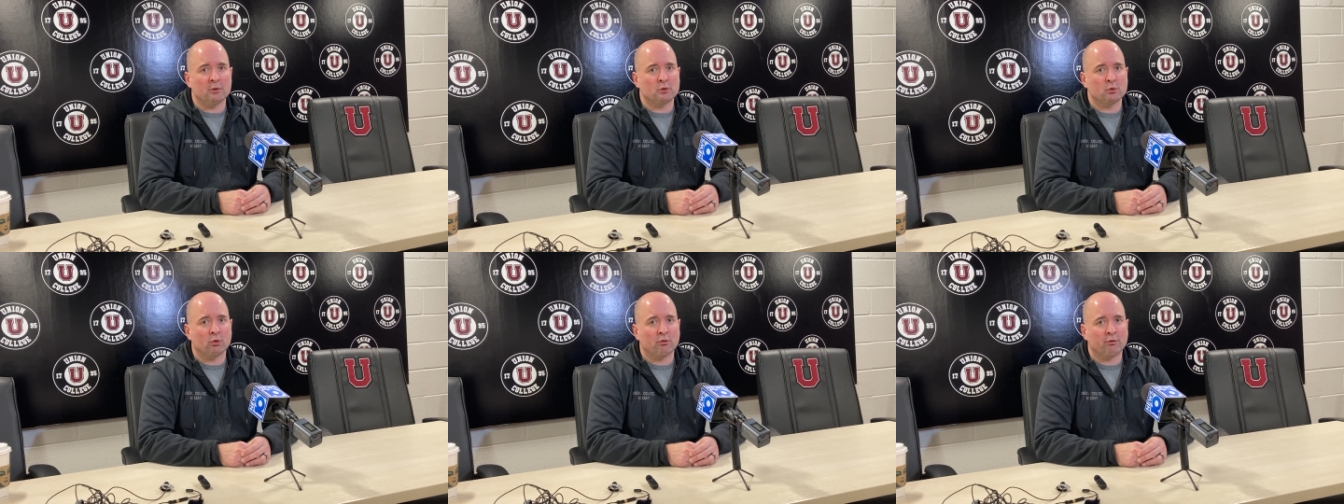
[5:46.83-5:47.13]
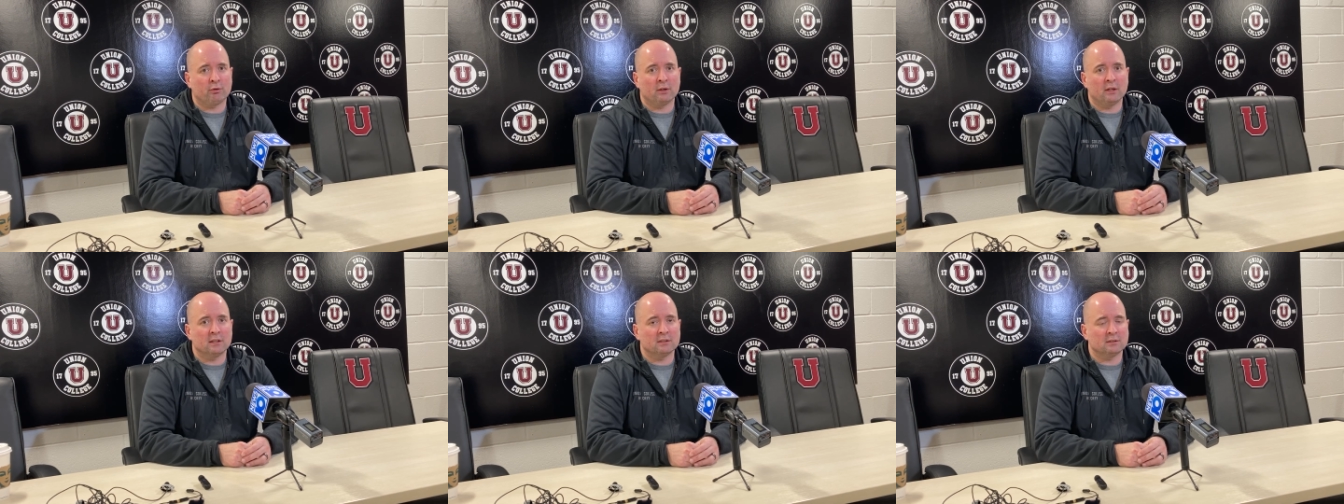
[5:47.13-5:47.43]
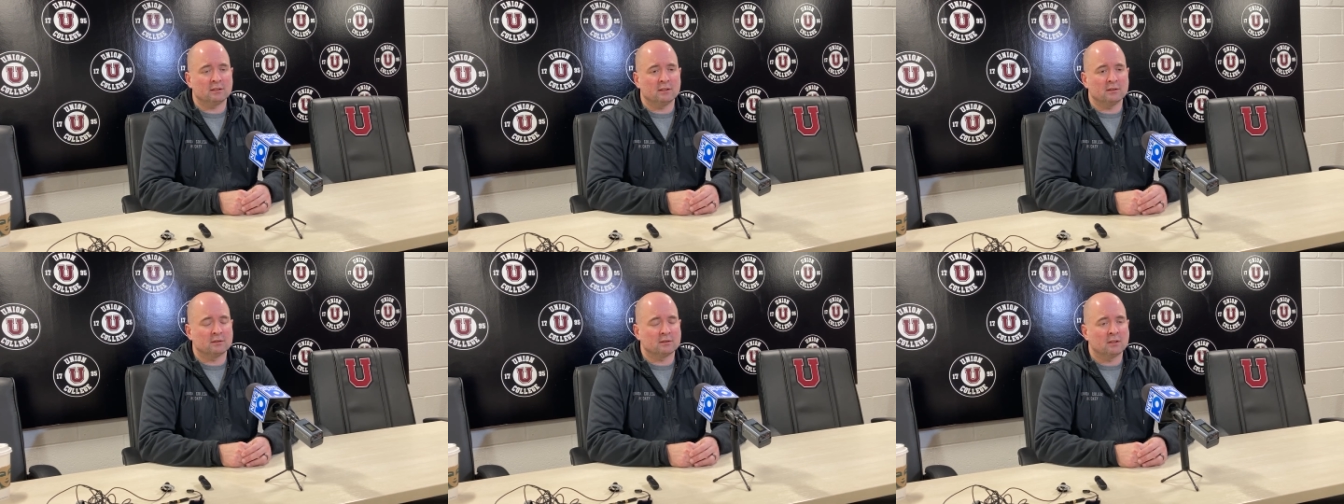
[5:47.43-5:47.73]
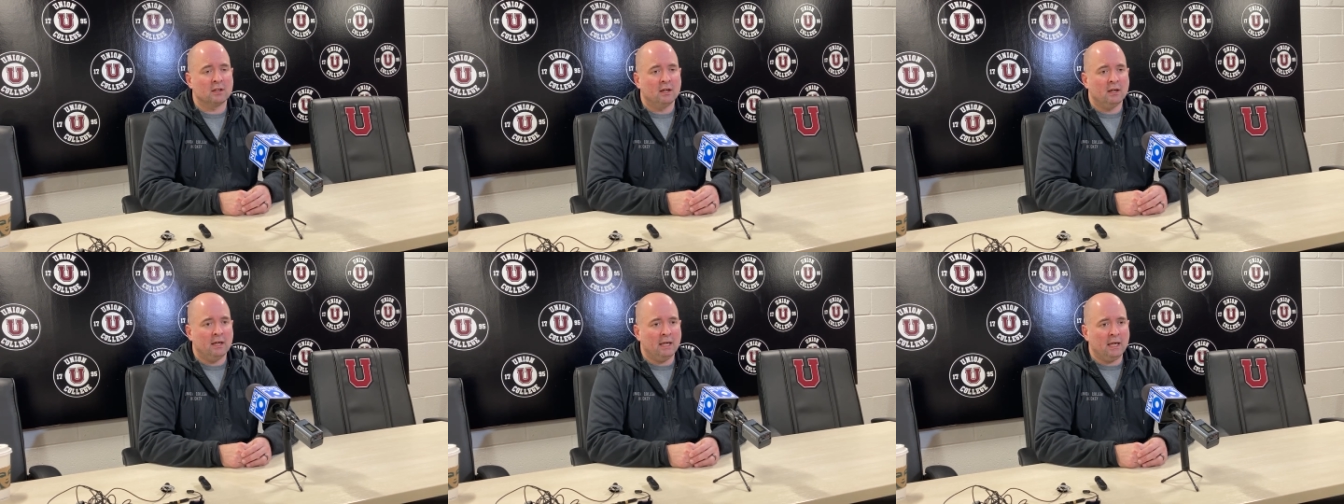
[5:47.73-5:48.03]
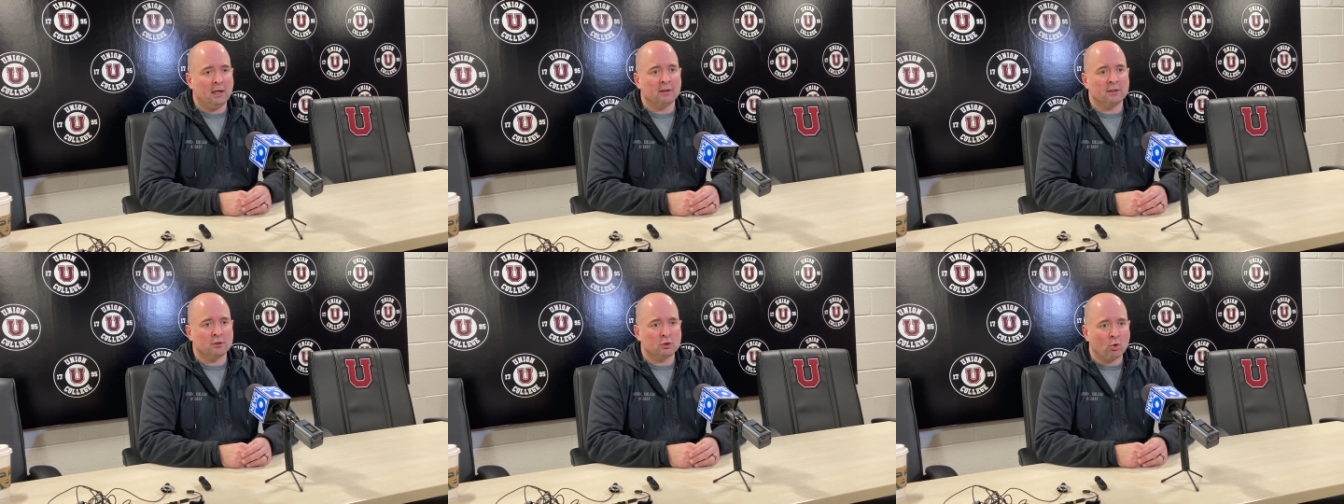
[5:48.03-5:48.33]
So for us it's
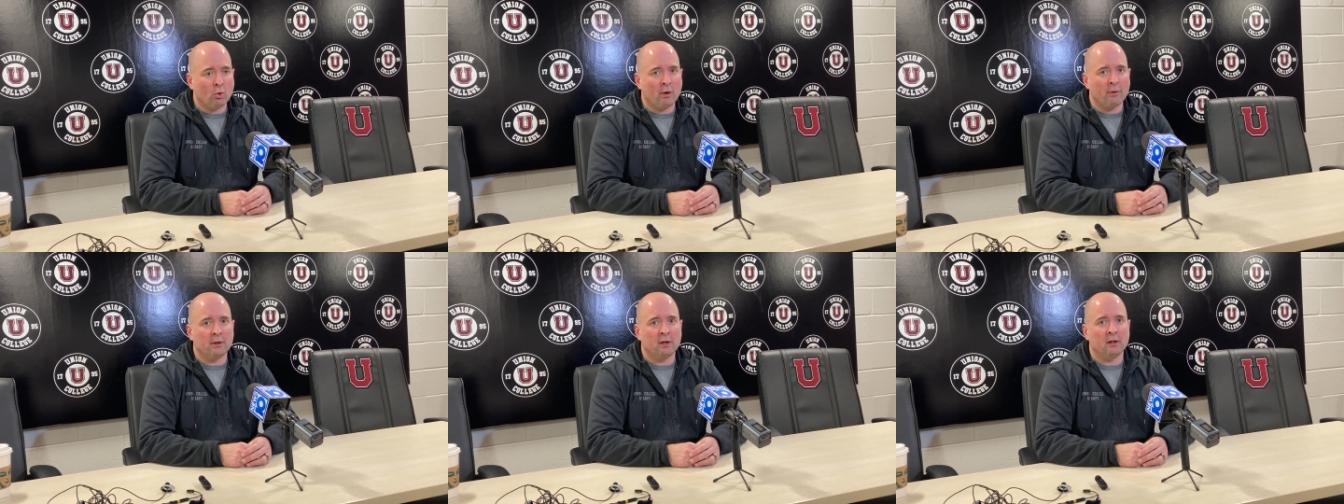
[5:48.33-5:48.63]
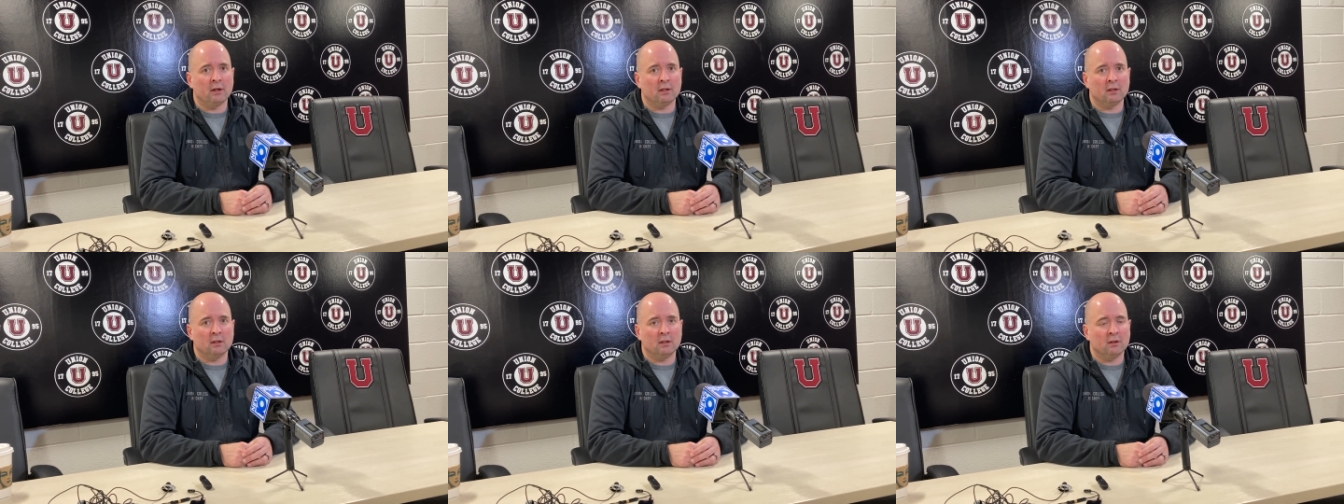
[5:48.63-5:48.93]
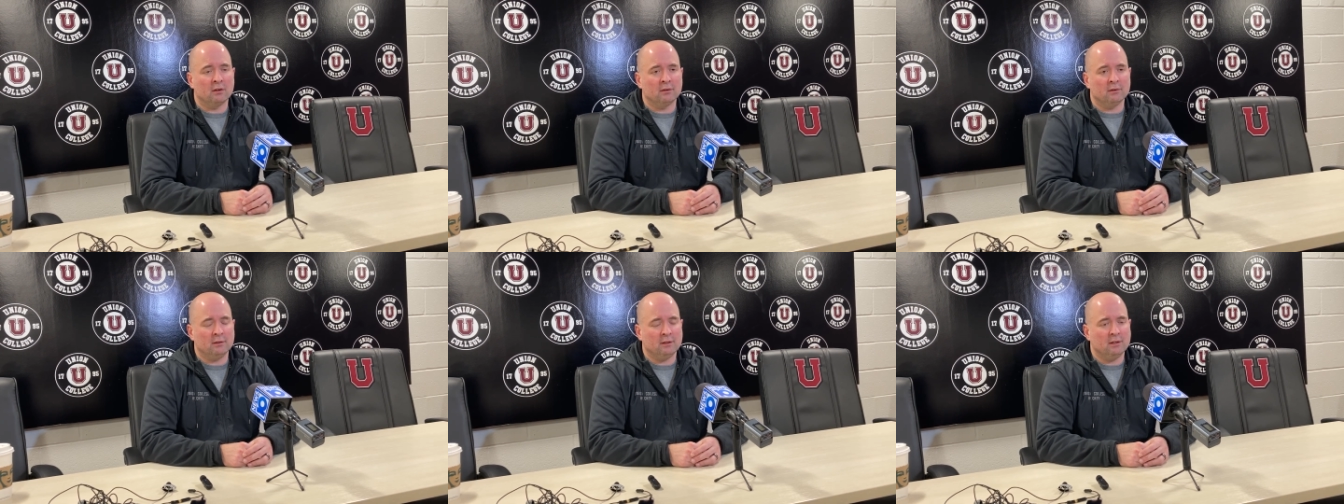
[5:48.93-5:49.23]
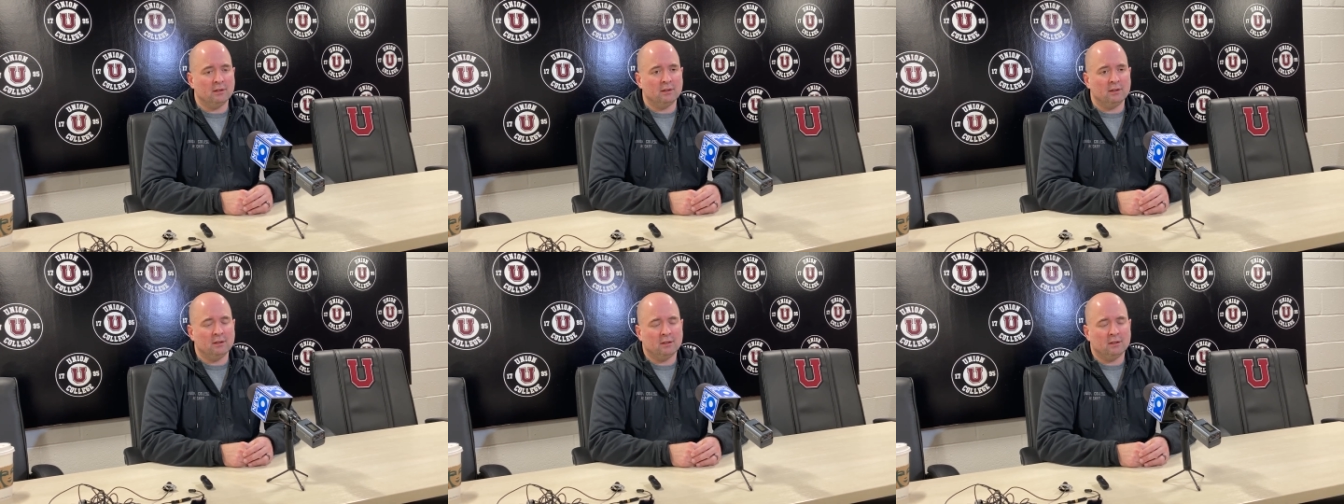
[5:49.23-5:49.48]
hey let's go in there and you know you,